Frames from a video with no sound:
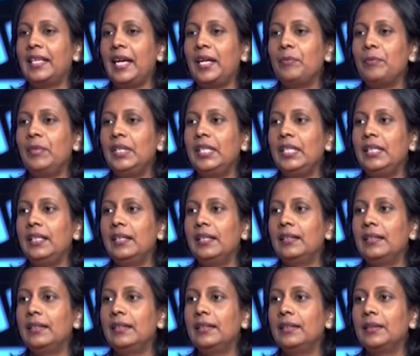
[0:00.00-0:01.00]
can be
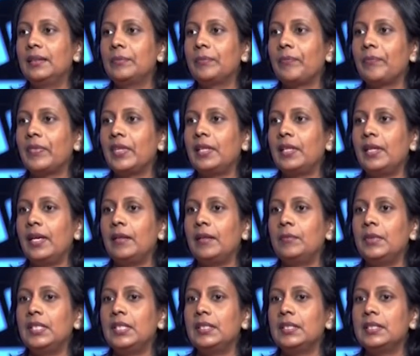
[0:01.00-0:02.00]

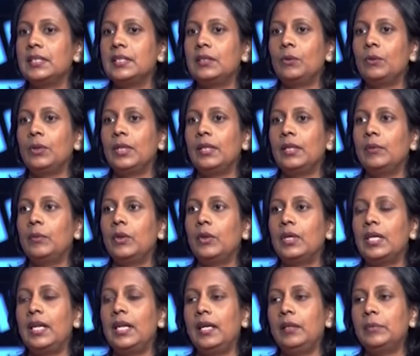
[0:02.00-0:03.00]
just talking
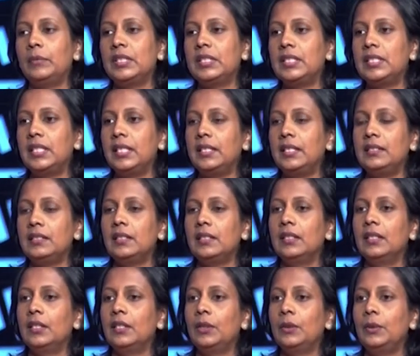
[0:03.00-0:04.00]
about climate change.
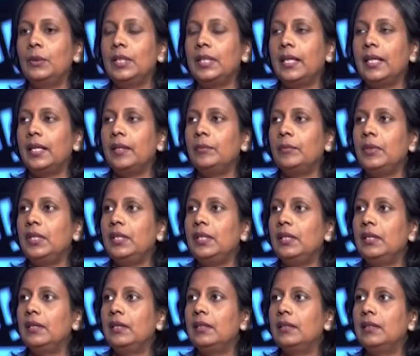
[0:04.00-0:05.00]
It can
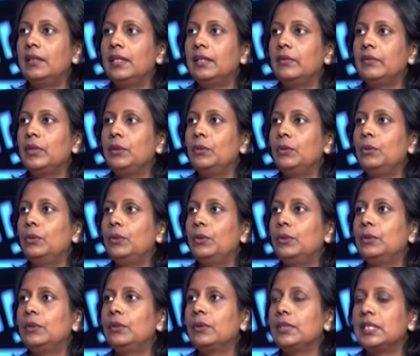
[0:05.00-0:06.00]
be like when you go
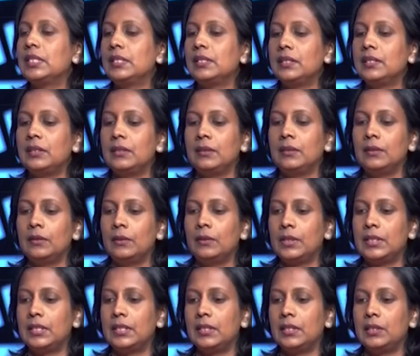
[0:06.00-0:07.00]
to a
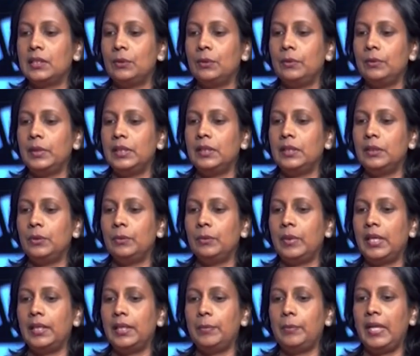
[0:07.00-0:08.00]
grocery store, whether to
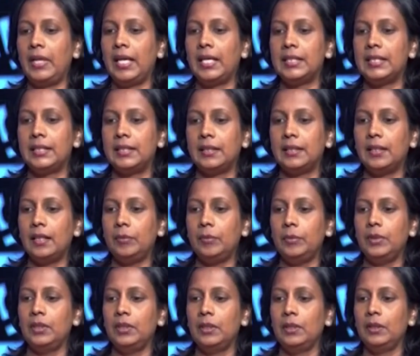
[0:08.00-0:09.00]
buy a plastic
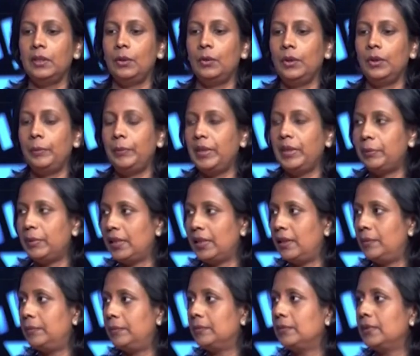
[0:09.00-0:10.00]
cup or a paper
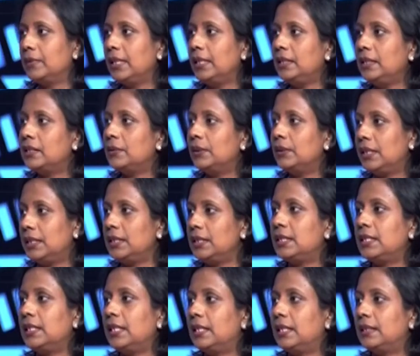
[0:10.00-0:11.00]
cup. Right. So that
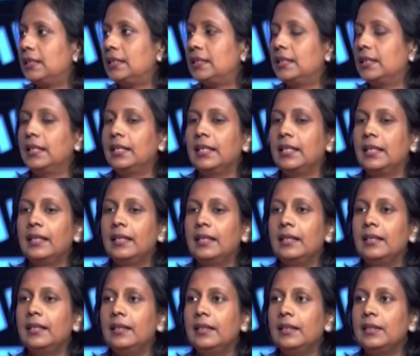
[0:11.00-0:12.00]
is science.
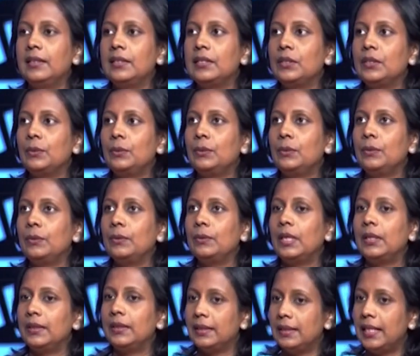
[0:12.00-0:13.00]
So
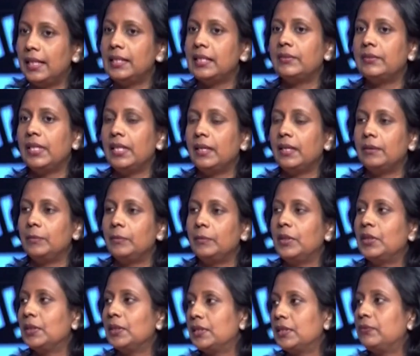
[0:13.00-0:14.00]
that's why our,
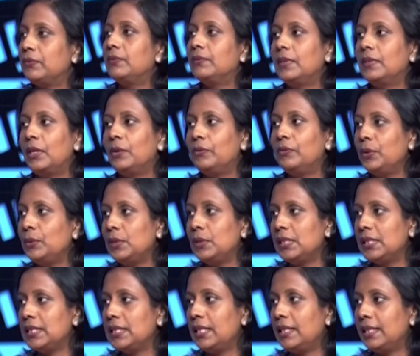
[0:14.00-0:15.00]
because our
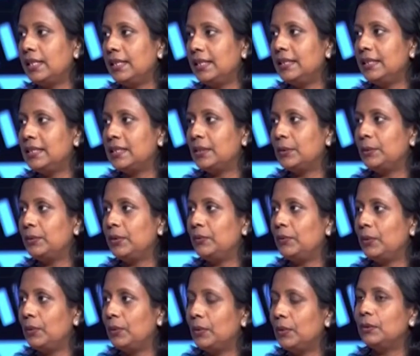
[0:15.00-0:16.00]
future is our kids. So we
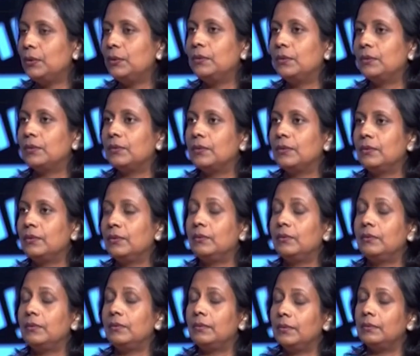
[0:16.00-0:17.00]
want to,
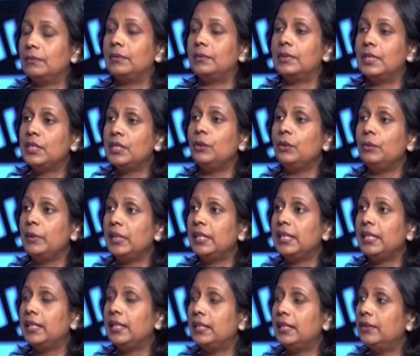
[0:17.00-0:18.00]
assuming
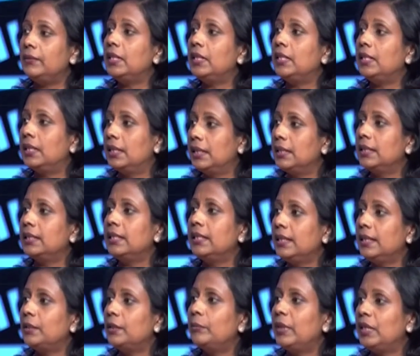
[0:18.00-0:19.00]
that they will
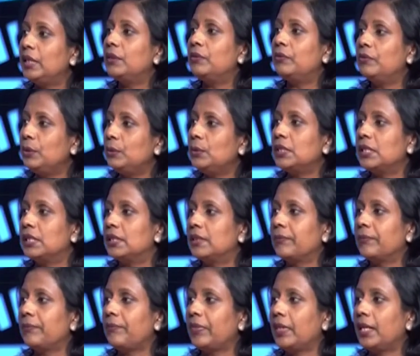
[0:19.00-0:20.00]
create a better future.
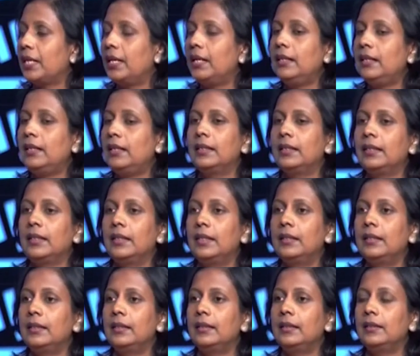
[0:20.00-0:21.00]
Right.
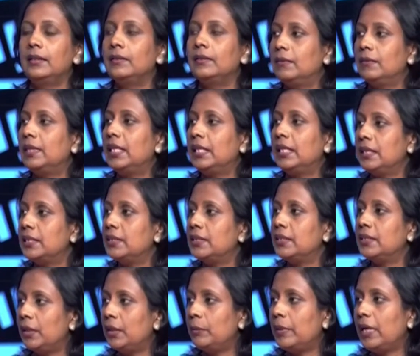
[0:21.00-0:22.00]
That is
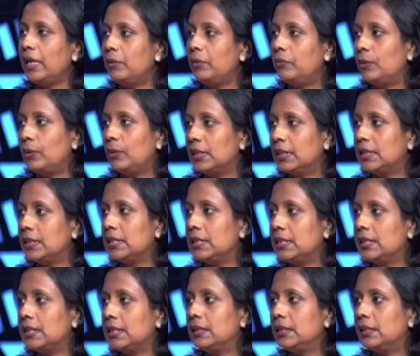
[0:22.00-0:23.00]
why our prime focus
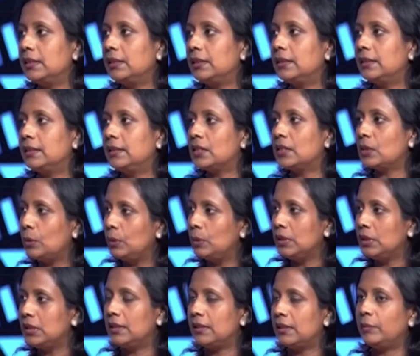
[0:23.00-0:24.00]
is the
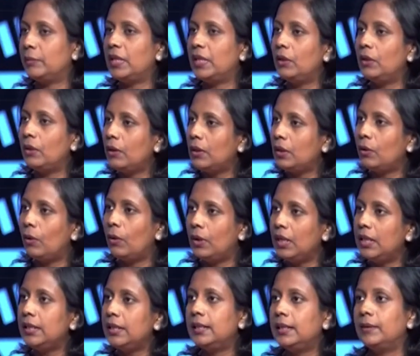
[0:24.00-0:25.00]
school children, but not
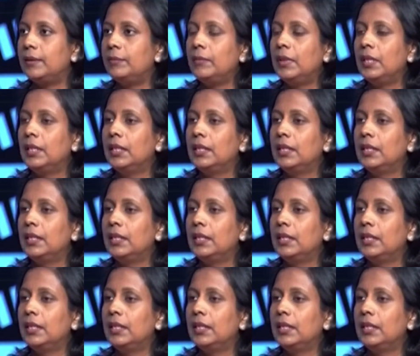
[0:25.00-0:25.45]
only them.